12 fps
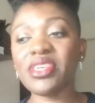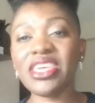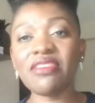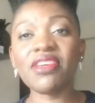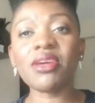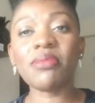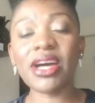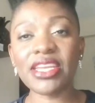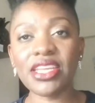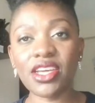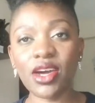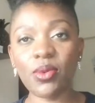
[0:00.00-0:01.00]
giving
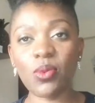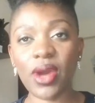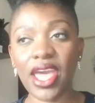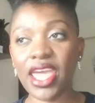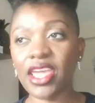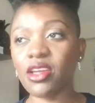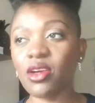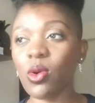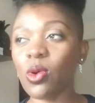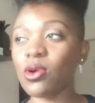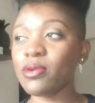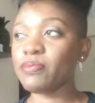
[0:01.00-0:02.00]
money away
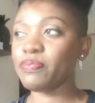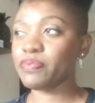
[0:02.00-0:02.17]
or